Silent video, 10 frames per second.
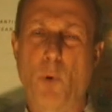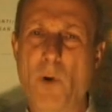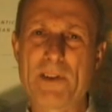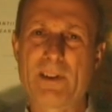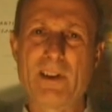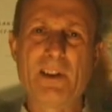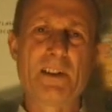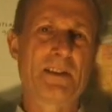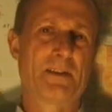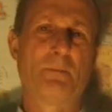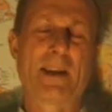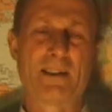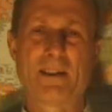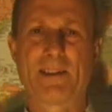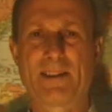poisoning us and
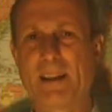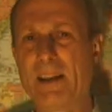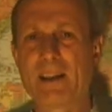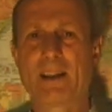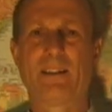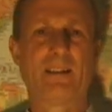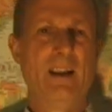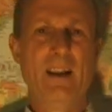making us sick and